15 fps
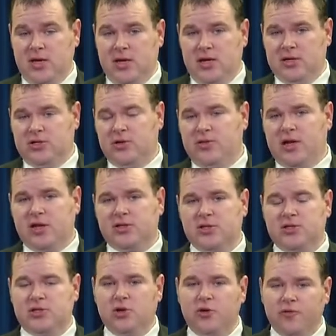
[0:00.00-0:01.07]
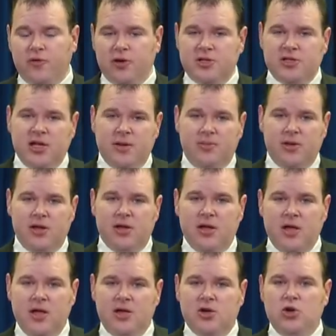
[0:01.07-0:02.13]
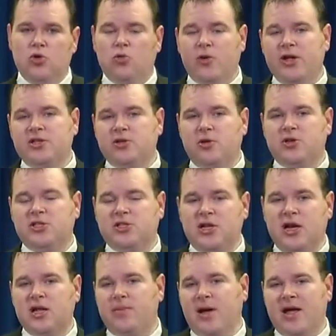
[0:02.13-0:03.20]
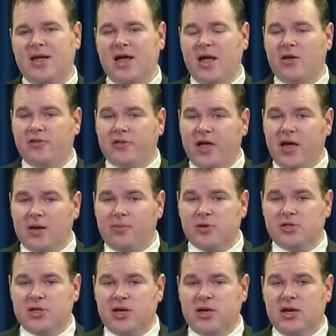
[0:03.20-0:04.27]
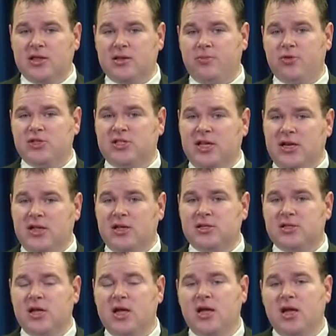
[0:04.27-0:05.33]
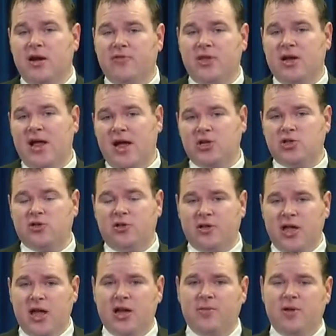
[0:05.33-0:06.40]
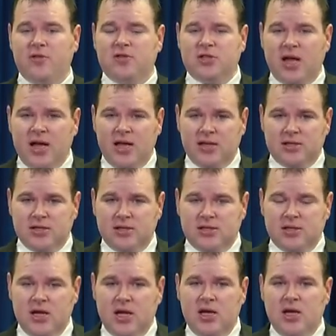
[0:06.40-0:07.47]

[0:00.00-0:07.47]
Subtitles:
In 2002, for example, a new research study by Caltech presented at the proceedings of the National Academy of Sciences